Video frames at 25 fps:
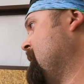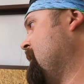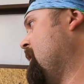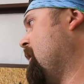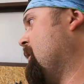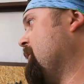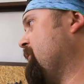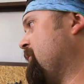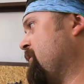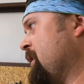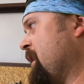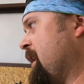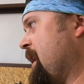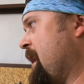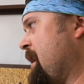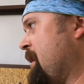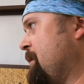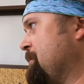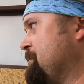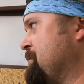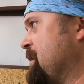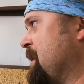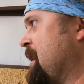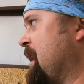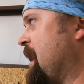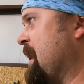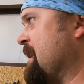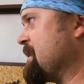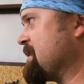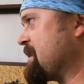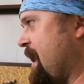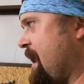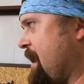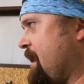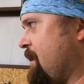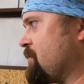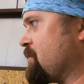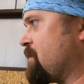Hopefully it helps you guys
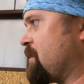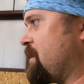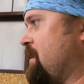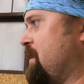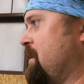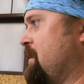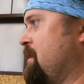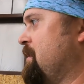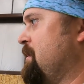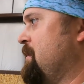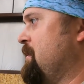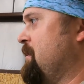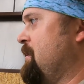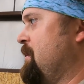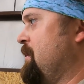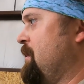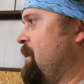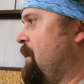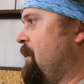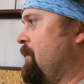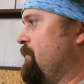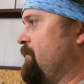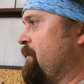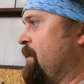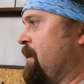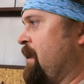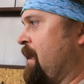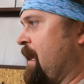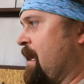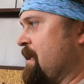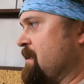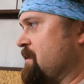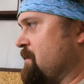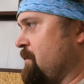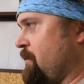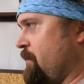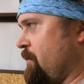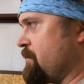out. Hopefully you
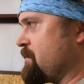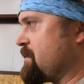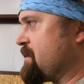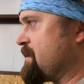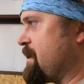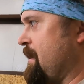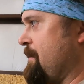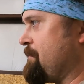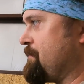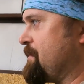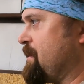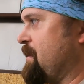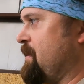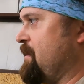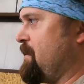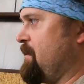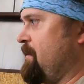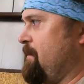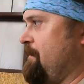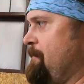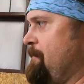guys learned something.